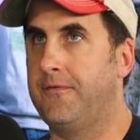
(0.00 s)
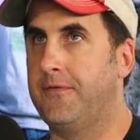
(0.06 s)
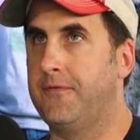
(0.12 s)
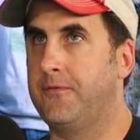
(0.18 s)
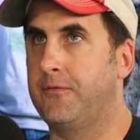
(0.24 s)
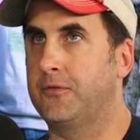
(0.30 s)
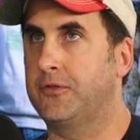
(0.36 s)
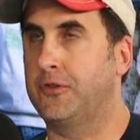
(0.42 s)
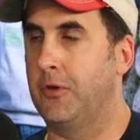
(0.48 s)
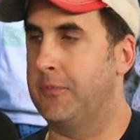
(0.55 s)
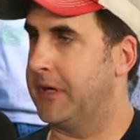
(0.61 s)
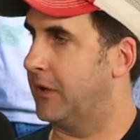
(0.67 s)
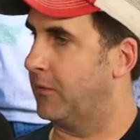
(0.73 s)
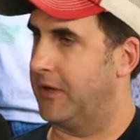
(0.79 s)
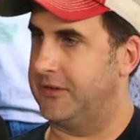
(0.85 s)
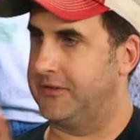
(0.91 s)
for so
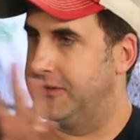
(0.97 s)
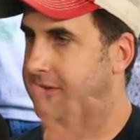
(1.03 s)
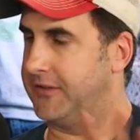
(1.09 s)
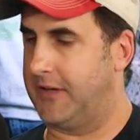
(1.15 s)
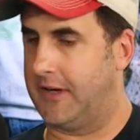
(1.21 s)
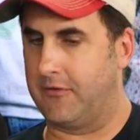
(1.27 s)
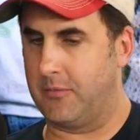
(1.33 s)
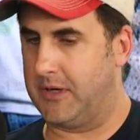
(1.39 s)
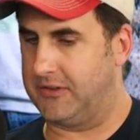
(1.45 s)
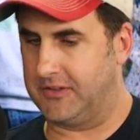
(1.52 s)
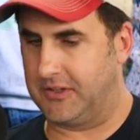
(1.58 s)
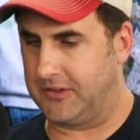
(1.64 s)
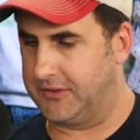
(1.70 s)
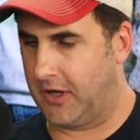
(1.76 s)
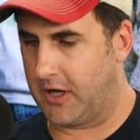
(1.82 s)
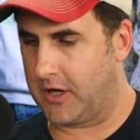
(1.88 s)
many reasons that everybody's
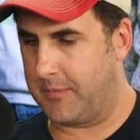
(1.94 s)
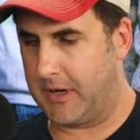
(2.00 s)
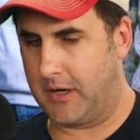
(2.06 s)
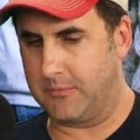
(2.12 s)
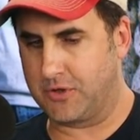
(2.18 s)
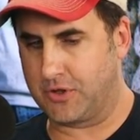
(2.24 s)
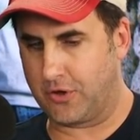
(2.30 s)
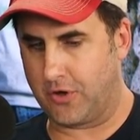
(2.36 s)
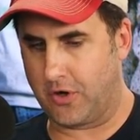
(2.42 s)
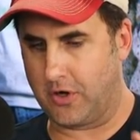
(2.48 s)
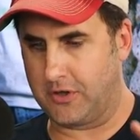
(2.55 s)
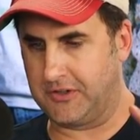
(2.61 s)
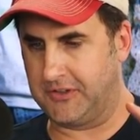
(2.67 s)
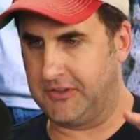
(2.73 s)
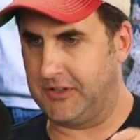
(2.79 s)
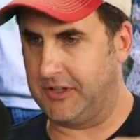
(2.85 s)
going to talk about, I'm sure.
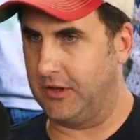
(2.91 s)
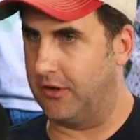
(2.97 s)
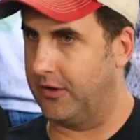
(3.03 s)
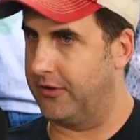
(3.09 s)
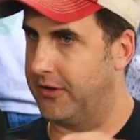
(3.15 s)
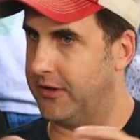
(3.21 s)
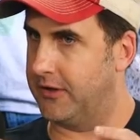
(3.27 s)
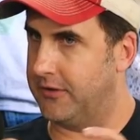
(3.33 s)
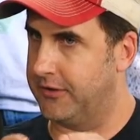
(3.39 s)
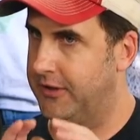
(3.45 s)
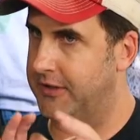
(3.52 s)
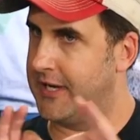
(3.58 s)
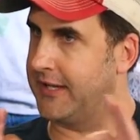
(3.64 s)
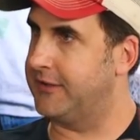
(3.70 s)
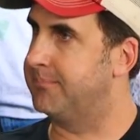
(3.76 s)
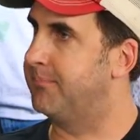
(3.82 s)
To see all the, the
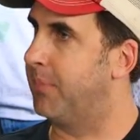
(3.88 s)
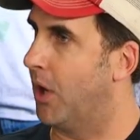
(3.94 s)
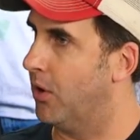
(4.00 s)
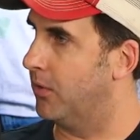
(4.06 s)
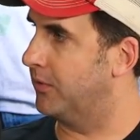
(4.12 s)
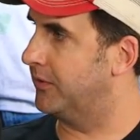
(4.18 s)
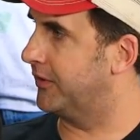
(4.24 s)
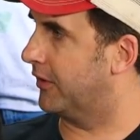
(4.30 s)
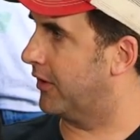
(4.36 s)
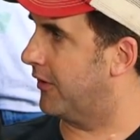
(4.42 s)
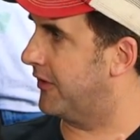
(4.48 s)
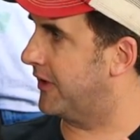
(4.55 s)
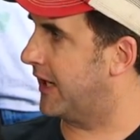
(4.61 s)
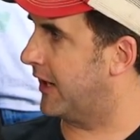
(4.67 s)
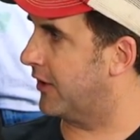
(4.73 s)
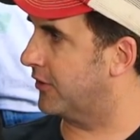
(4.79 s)
nice bows on all the
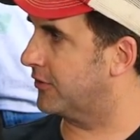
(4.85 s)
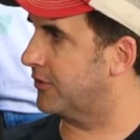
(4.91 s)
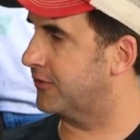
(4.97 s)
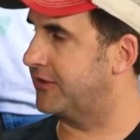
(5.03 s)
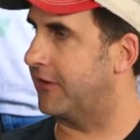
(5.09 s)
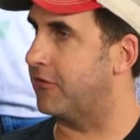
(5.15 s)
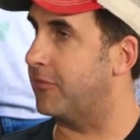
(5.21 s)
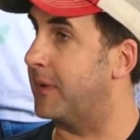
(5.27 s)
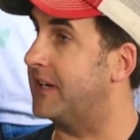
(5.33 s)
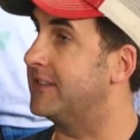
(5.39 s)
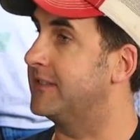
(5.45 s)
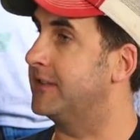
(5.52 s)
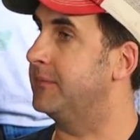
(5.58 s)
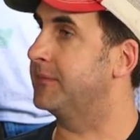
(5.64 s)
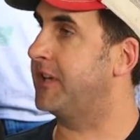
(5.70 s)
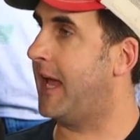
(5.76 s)
characters, everybody
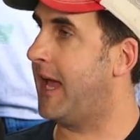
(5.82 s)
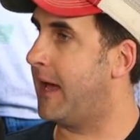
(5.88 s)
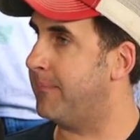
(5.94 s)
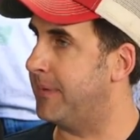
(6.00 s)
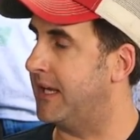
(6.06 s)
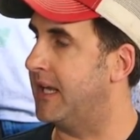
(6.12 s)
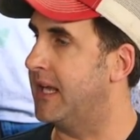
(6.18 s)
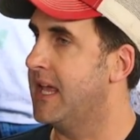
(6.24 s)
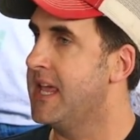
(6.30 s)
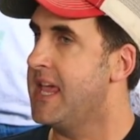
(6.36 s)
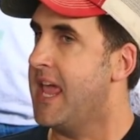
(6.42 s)
seems happy.